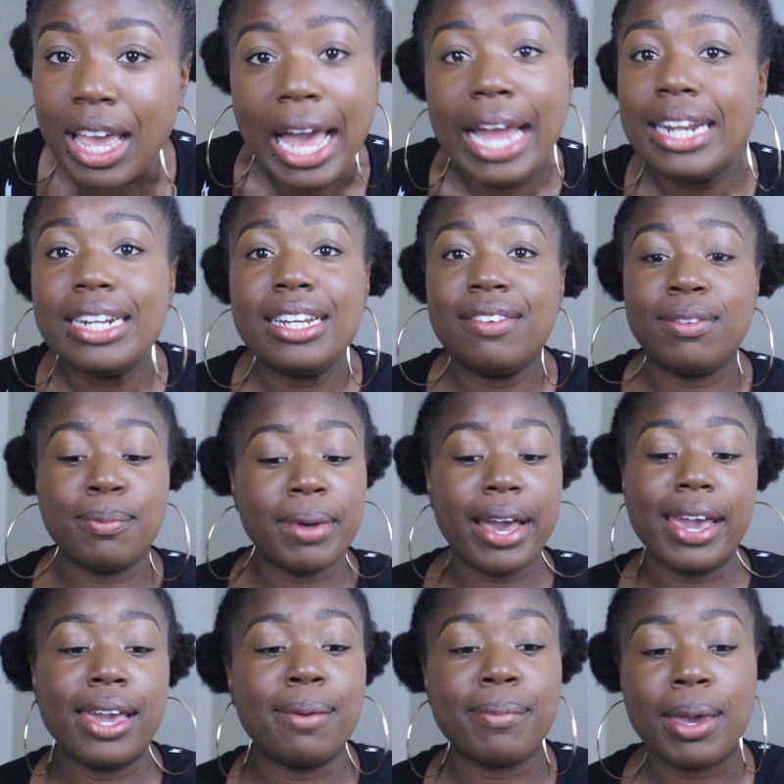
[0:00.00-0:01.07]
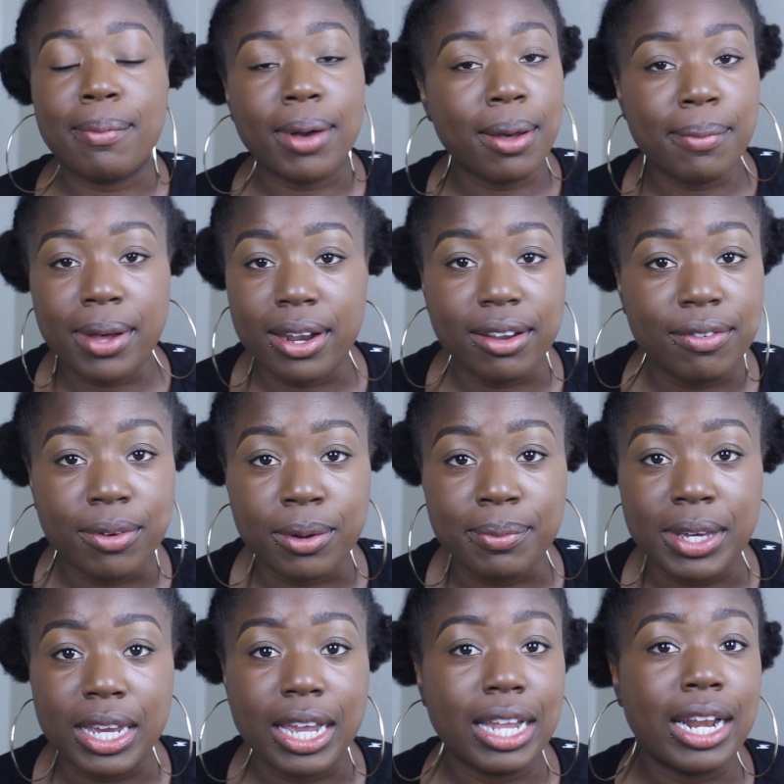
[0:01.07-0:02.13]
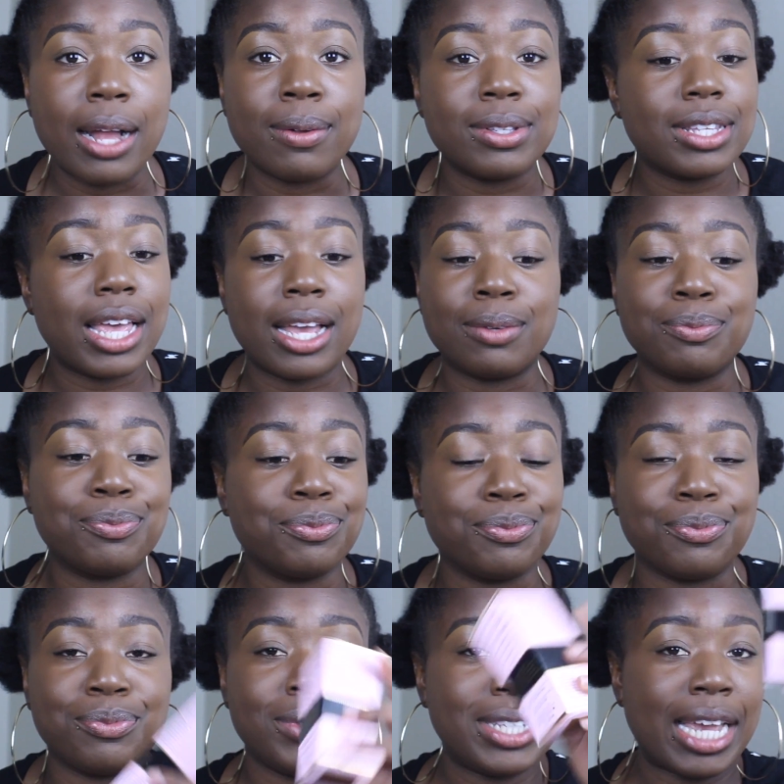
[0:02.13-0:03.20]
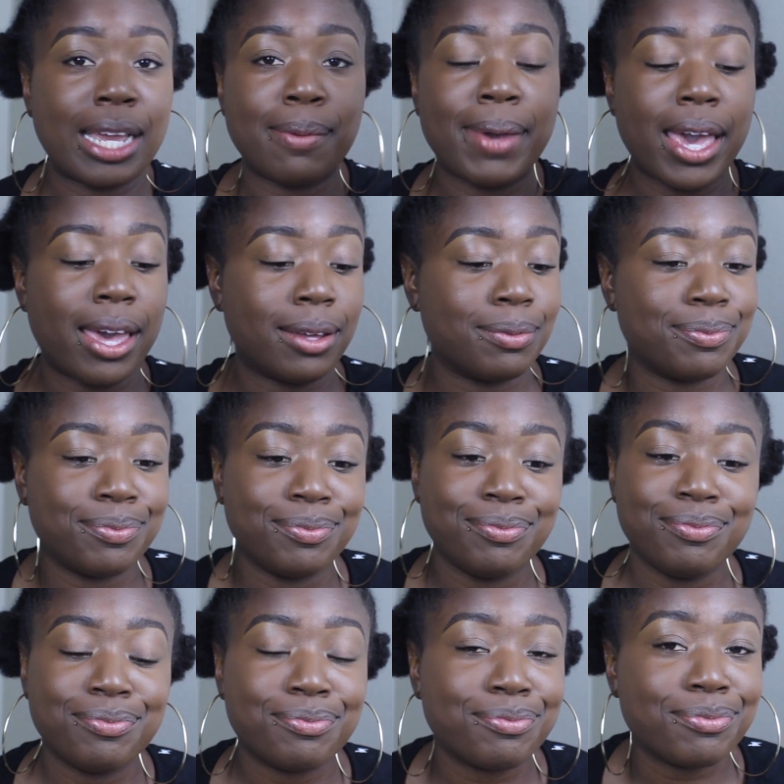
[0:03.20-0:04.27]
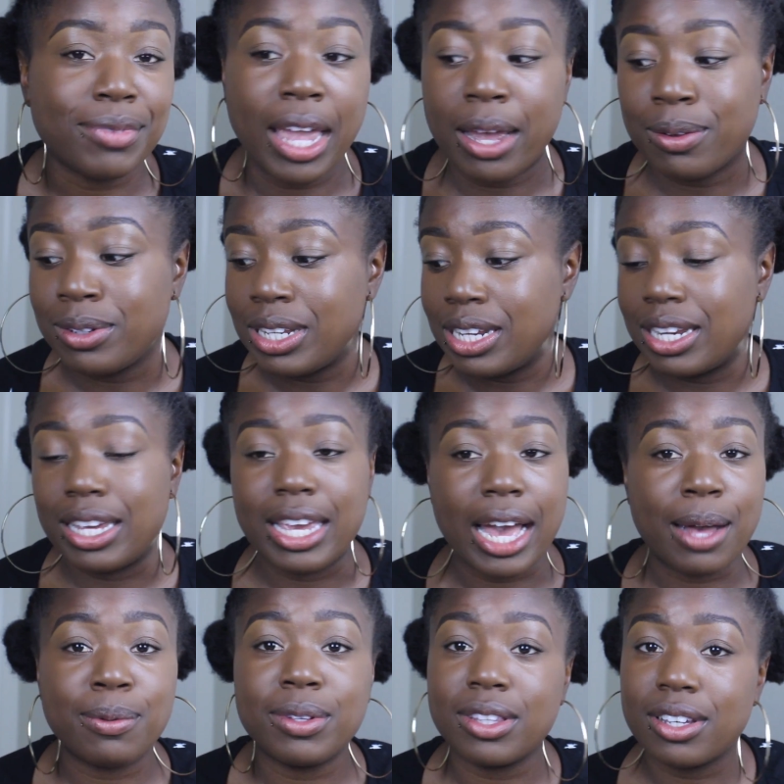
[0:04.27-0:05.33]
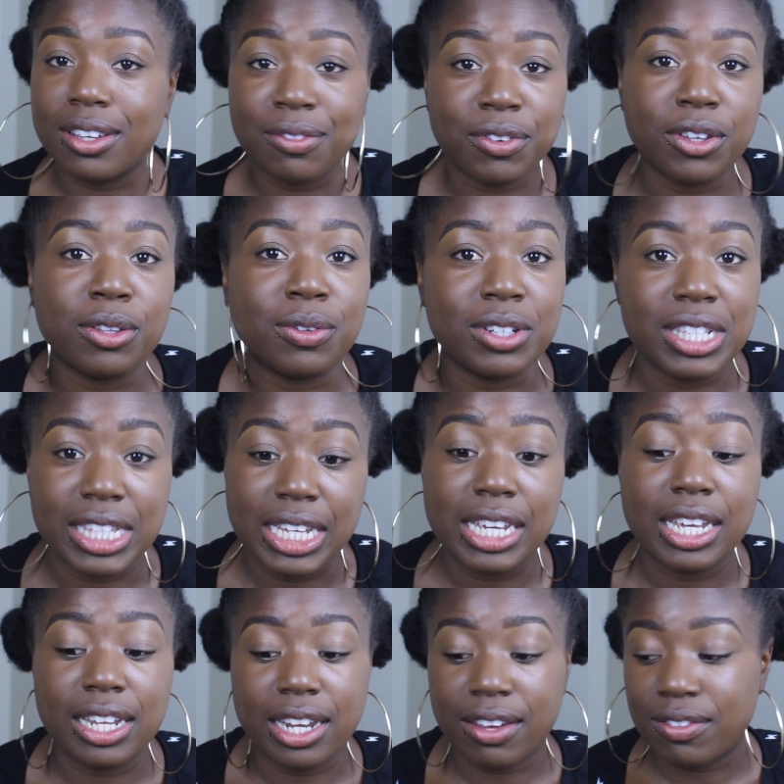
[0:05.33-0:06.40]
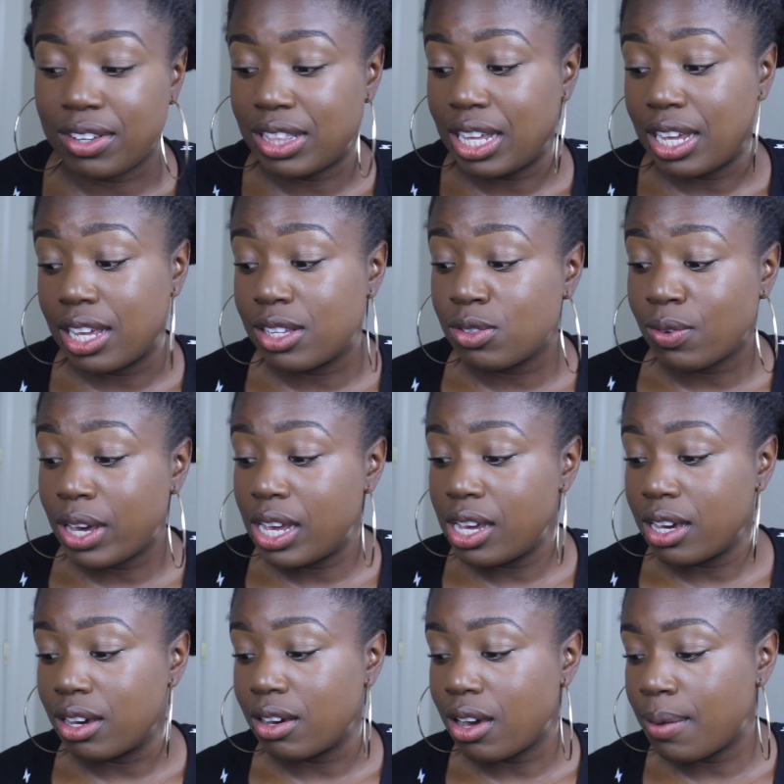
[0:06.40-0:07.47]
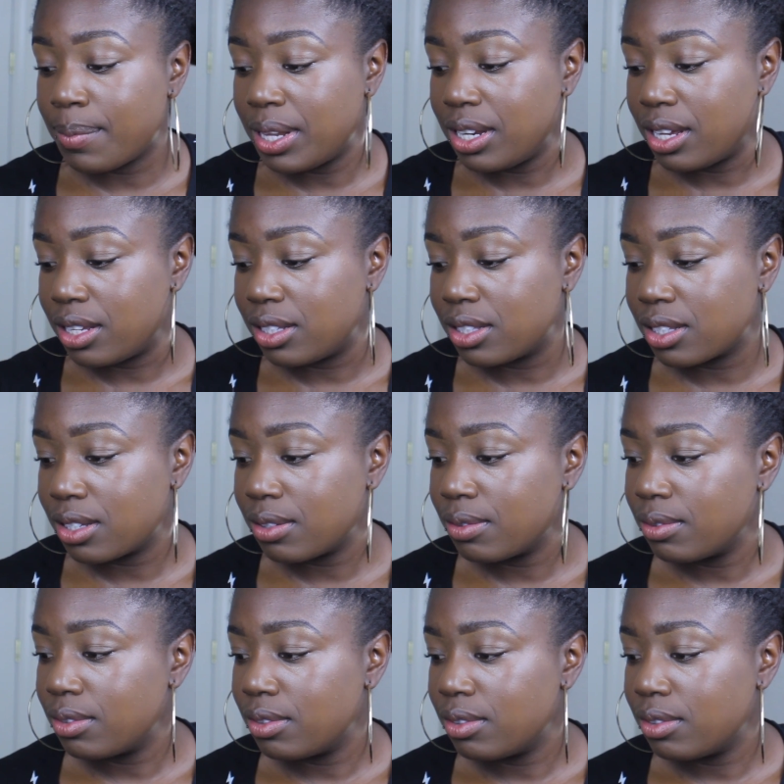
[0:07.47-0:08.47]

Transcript: I didn't even buy it. My mom bought it for me, and I was like, take it back. I don't need it. I went looking for the receipt and everything. It's right here on my desk.